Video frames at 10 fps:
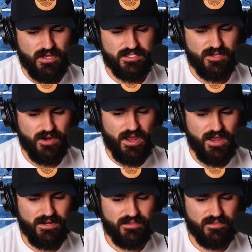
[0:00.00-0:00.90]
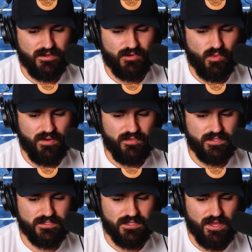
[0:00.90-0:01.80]
Is there anything
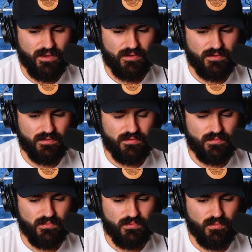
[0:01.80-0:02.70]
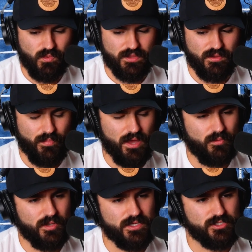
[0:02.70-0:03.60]
equivalent to like what the
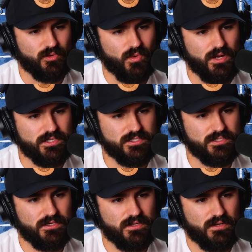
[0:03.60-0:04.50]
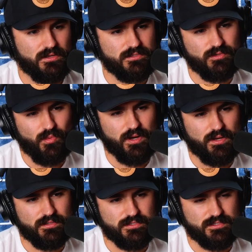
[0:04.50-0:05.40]
metal militia was
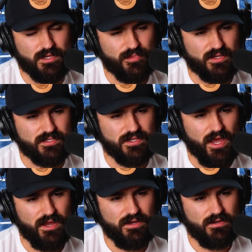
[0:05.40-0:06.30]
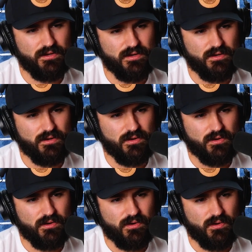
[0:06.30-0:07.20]
to something today?
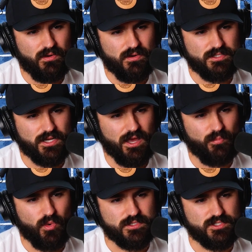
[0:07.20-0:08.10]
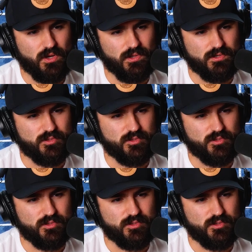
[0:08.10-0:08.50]
Or is it kind of more solo